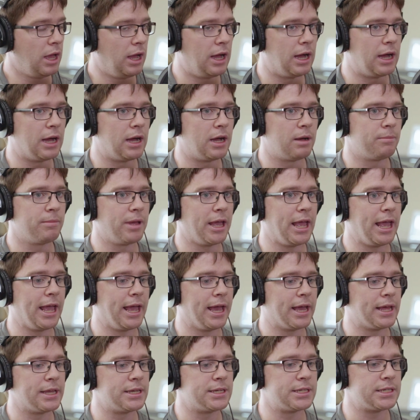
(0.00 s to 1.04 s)

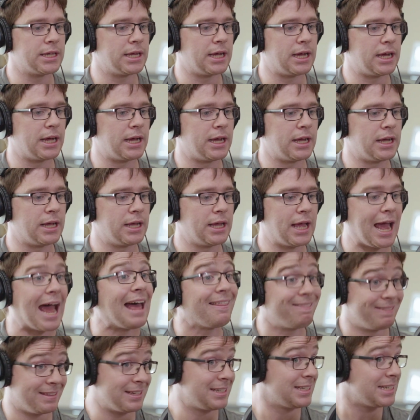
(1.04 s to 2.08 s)
And
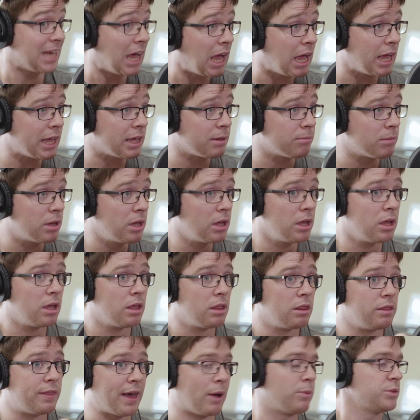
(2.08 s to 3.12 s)
at the time,
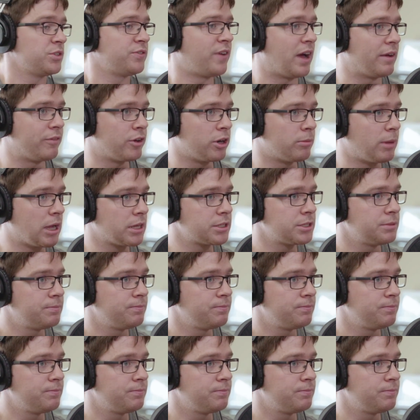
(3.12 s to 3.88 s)
that was $500.